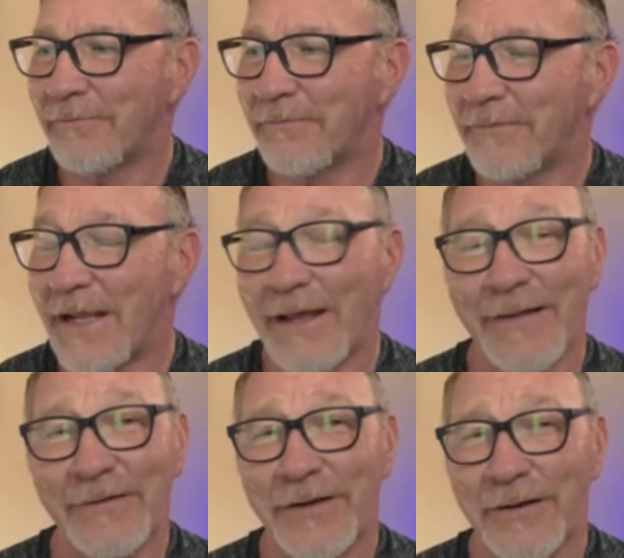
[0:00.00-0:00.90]
yeah,
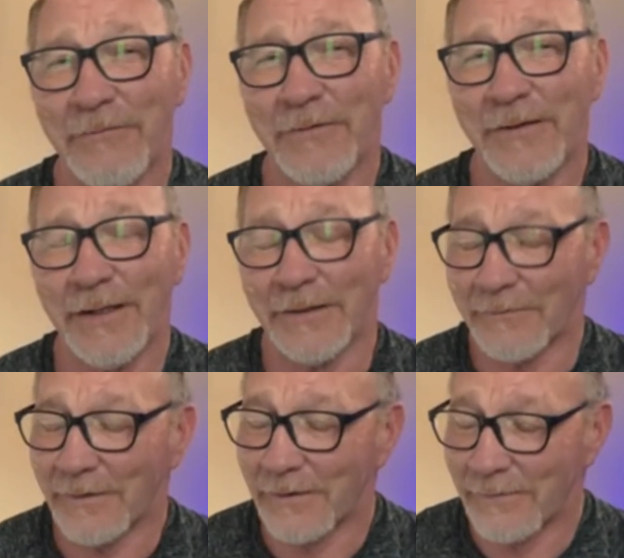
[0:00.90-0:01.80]
that's kind of a thing.
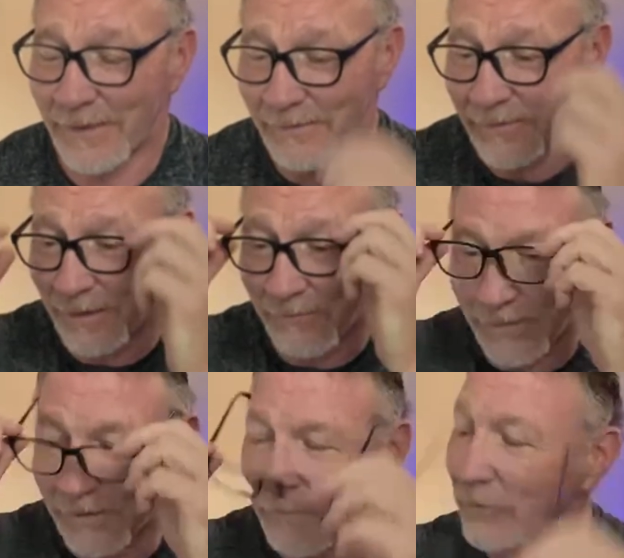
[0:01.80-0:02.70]
That's kind of a
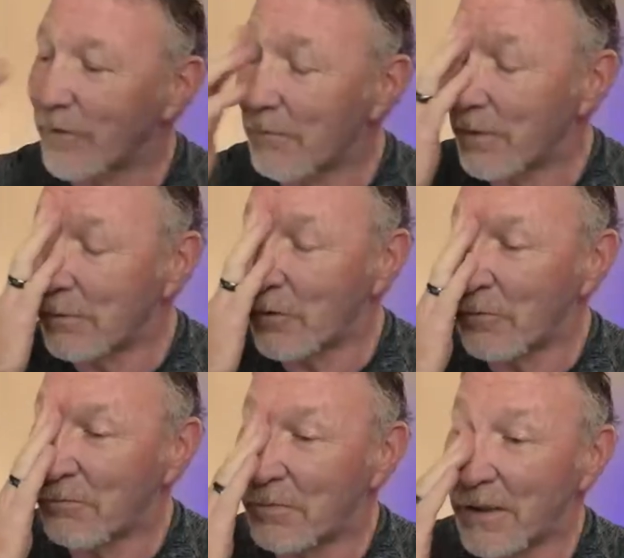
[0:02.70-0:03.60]
thing for some people.
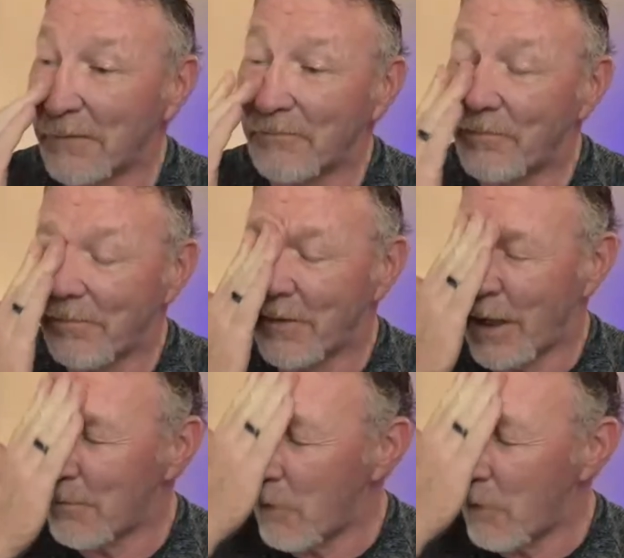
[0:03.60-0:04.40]
But I'm